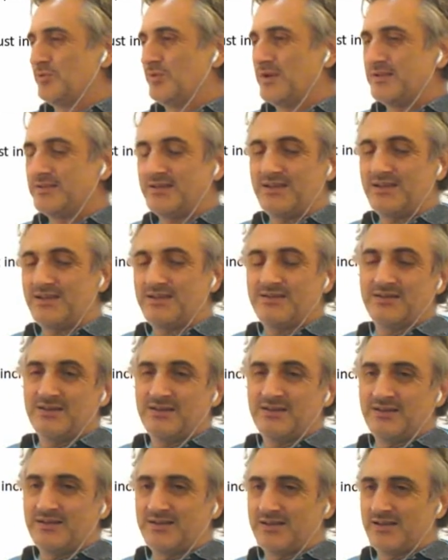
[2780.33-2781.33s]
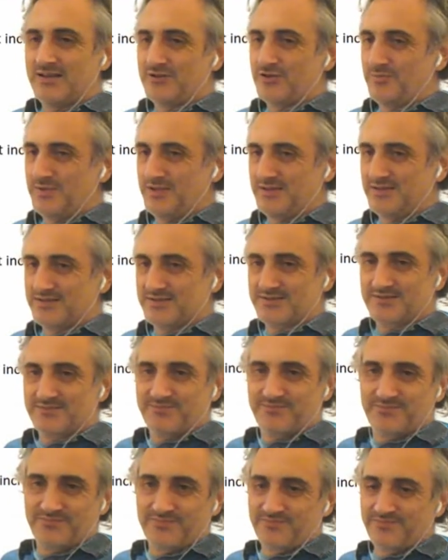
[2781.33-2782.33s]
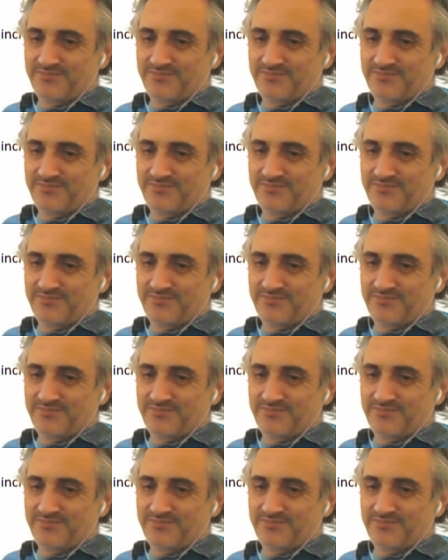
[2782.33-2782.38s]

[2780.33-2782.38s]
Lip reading: 20 nanometers.